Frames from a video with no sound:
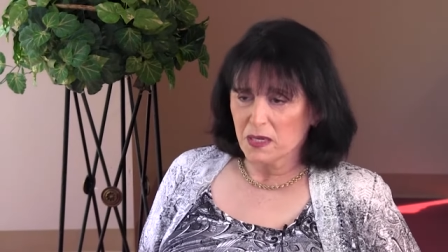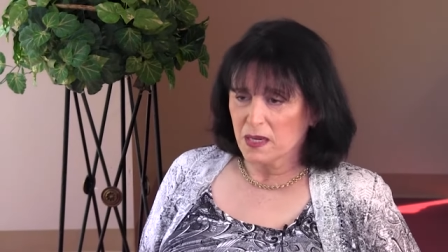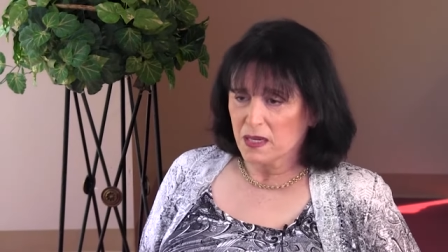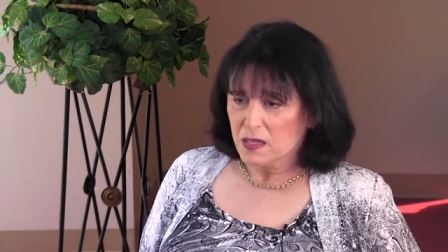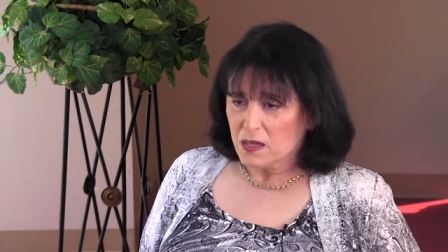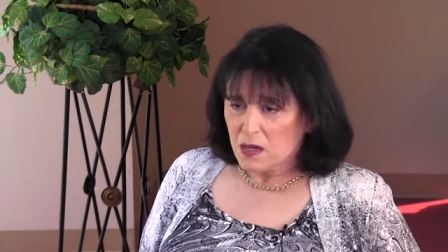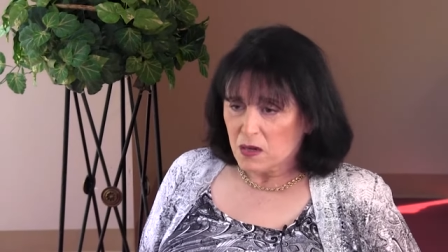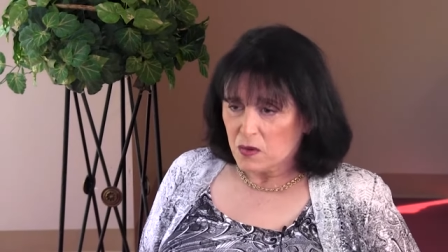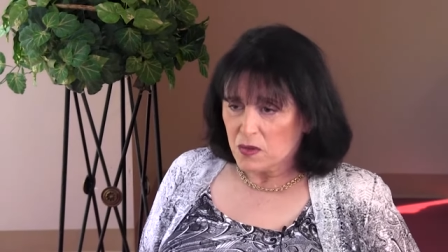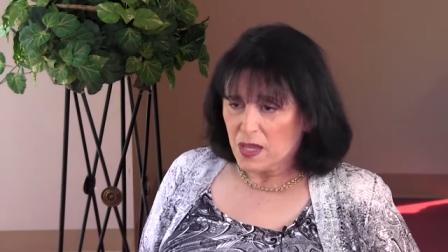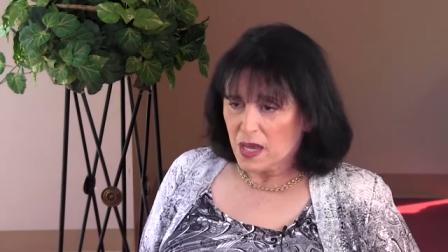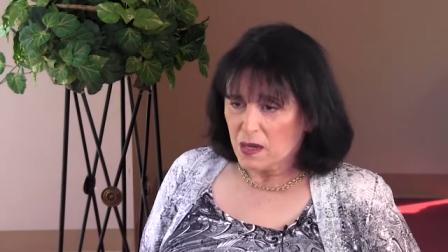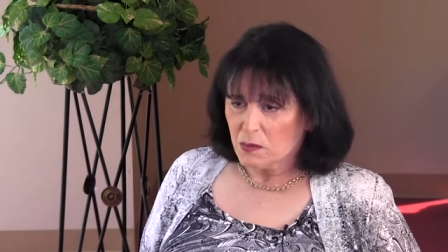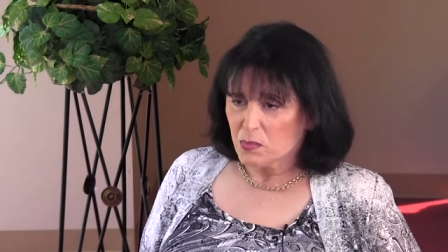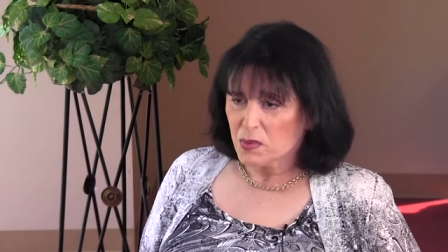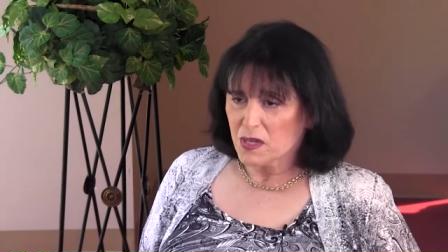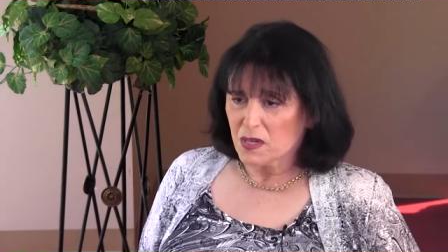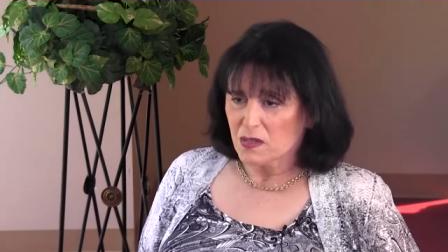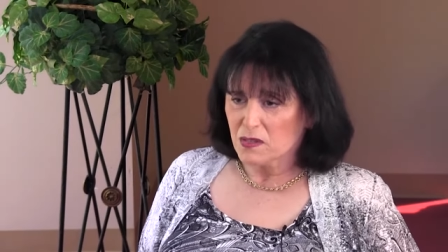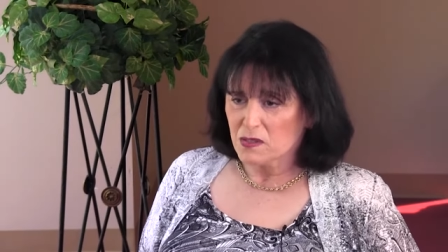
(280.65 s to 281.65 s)
I know that
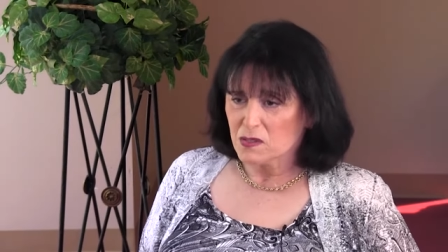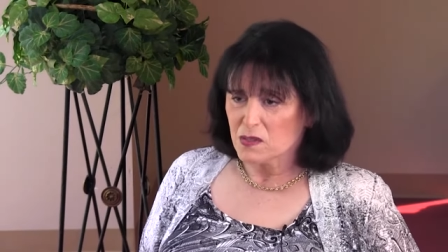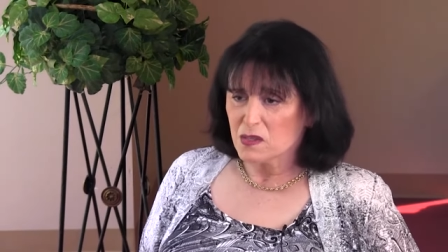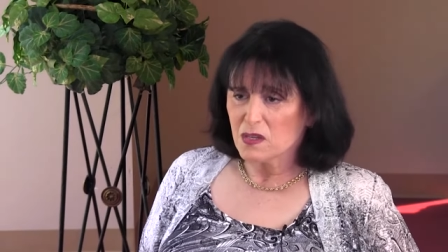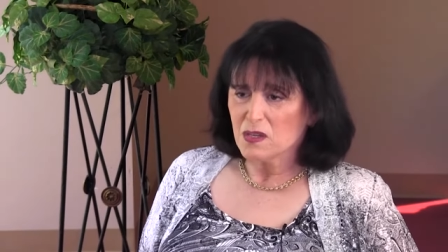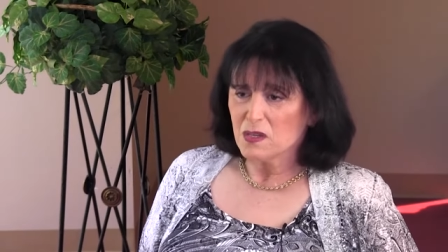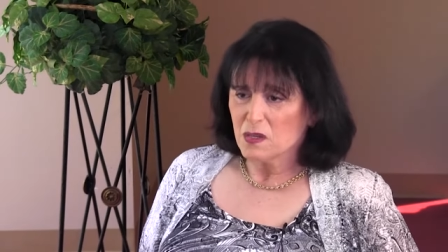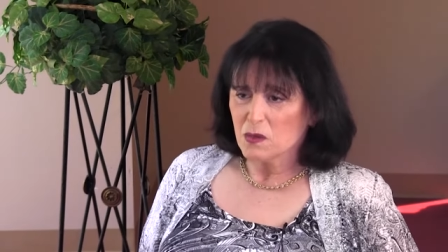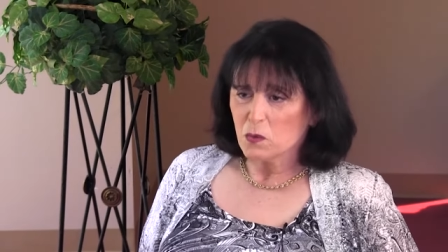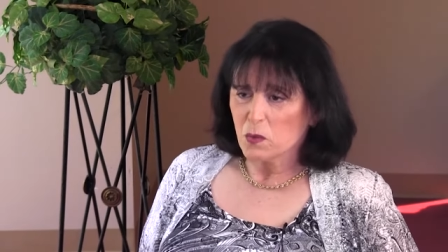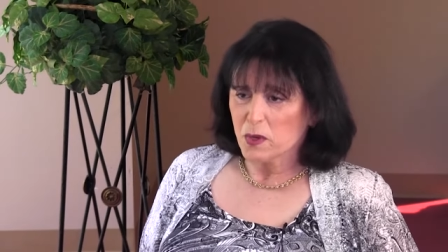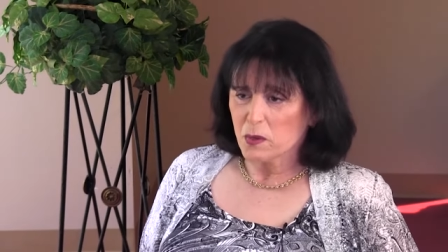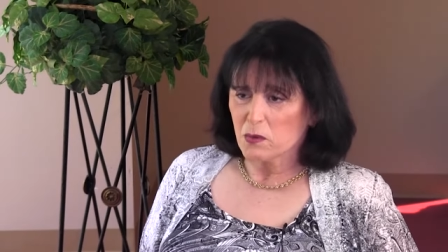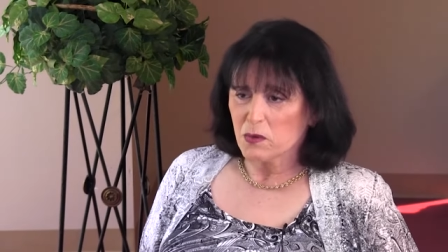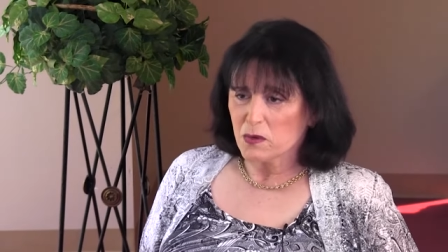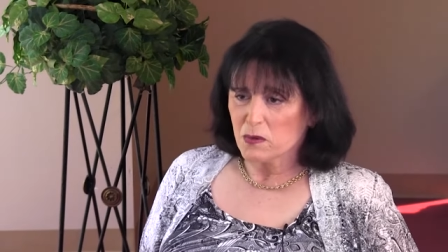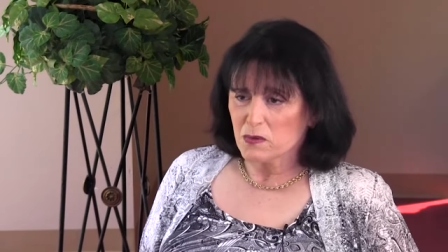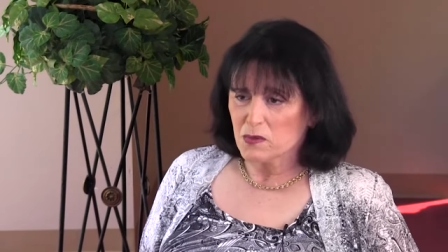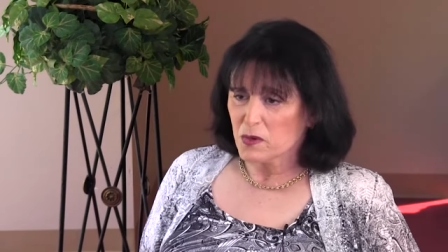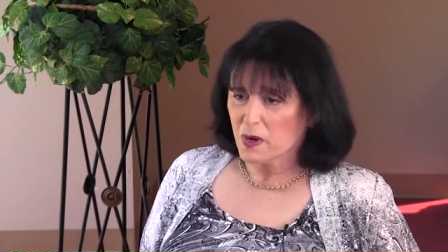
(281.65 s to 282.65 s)
because we
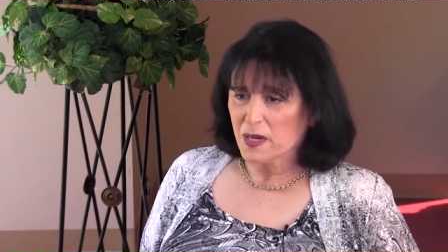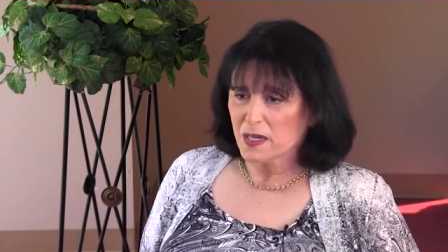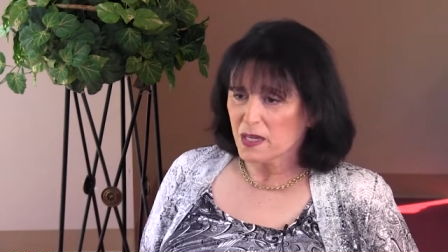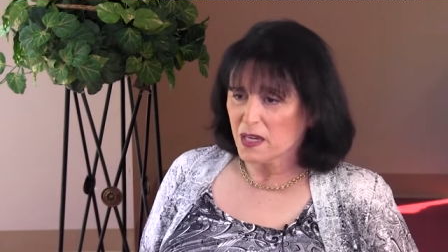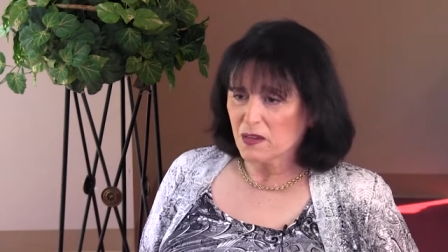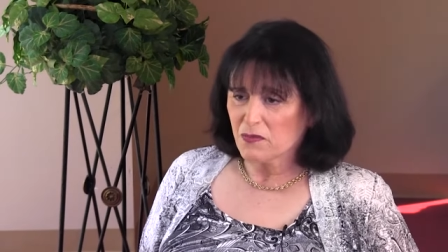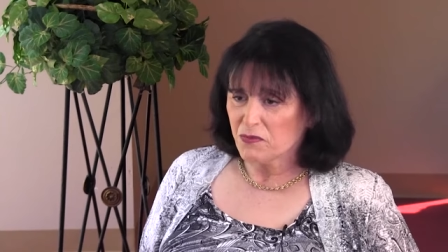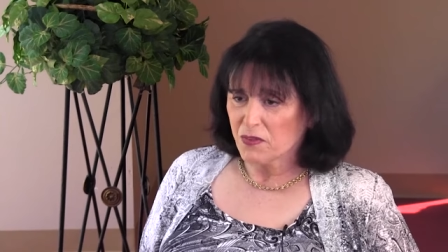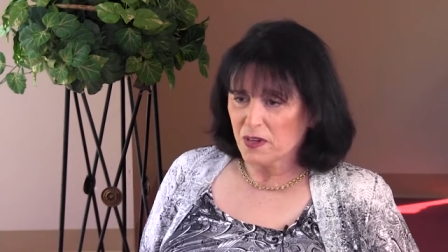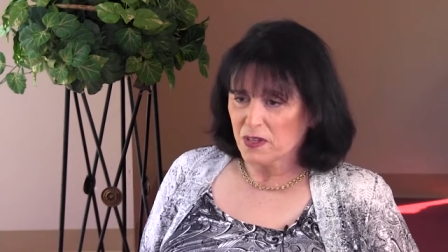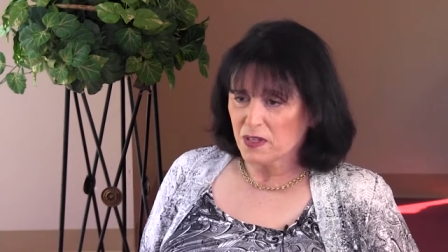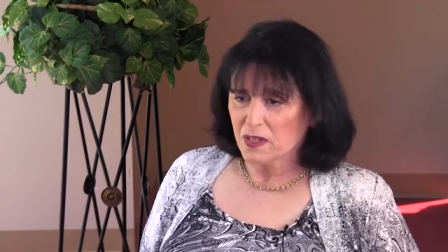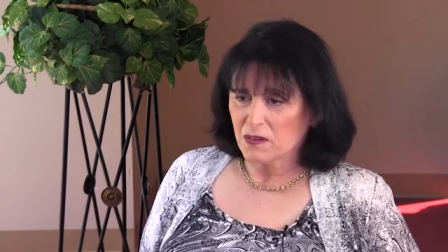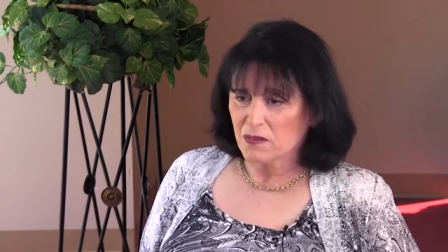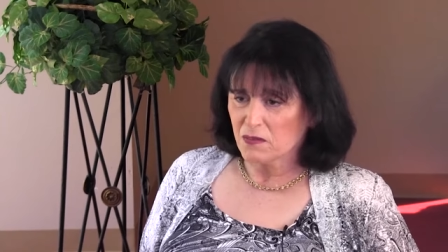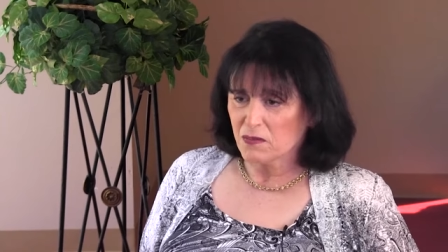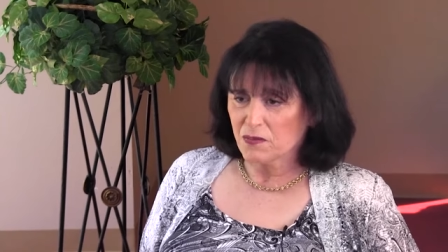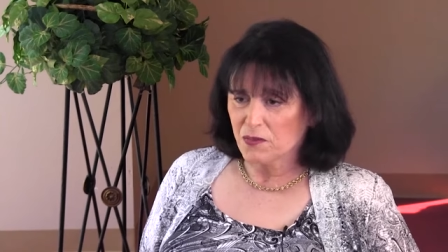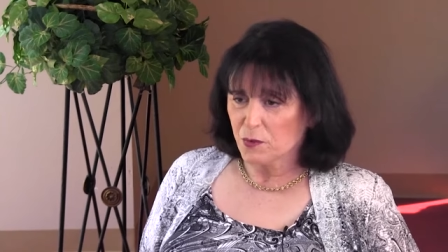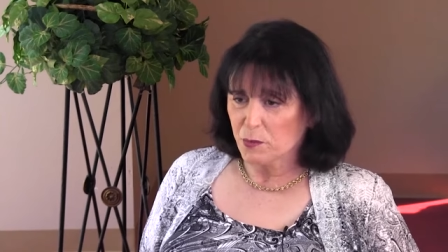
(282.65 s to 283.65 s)
were trying to get
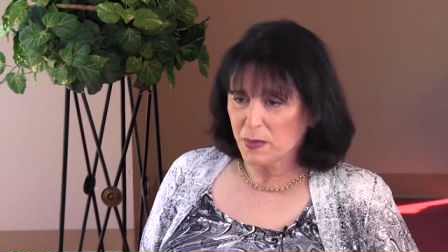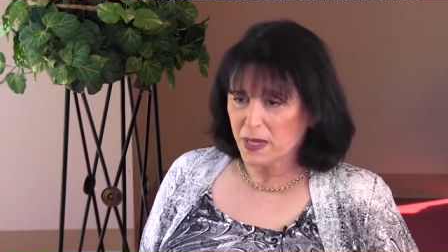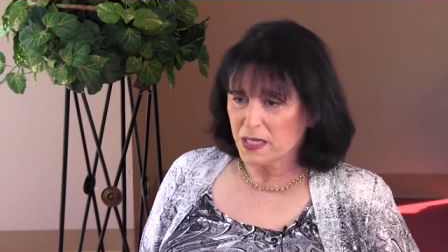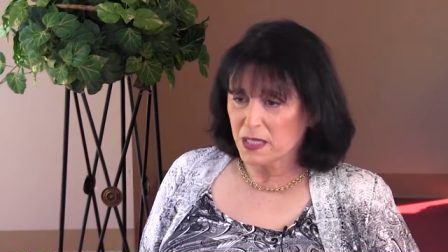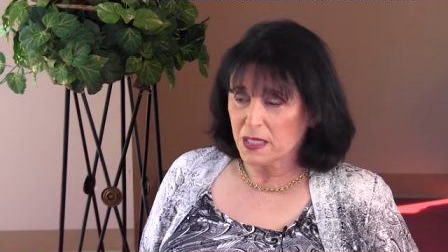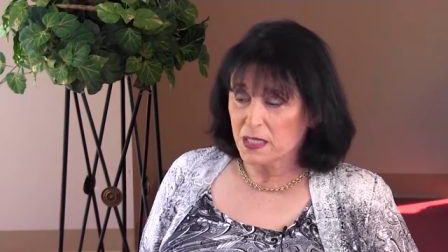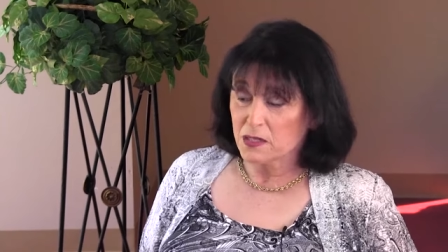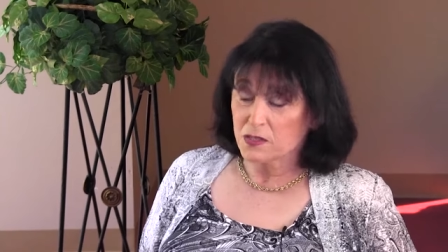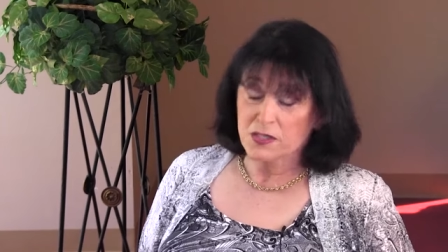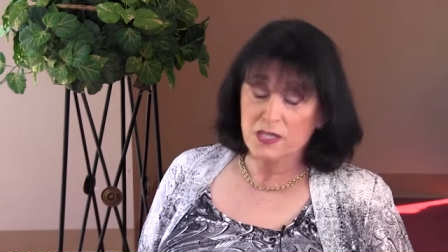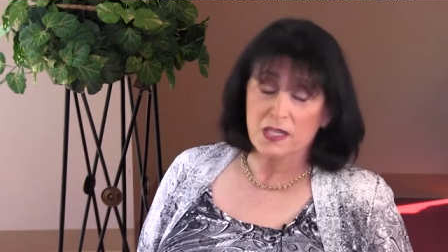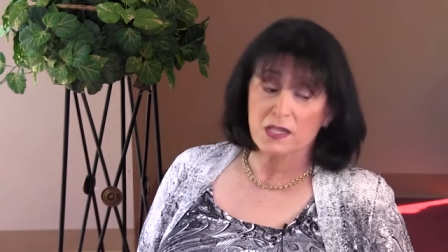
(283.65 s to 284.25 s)
funding for many years,